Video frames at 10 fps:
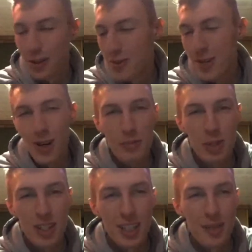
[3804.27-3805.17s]
can we drop
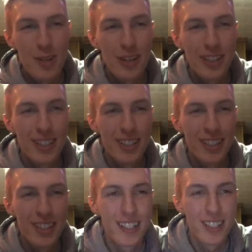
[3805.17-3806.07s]
your email in
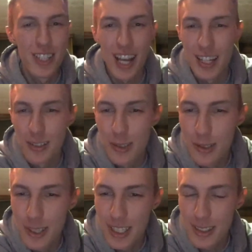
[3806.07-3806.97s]
the chat here real
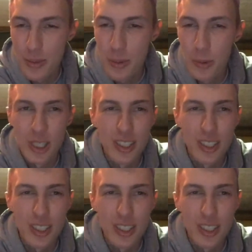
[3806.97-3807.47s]
quick so people can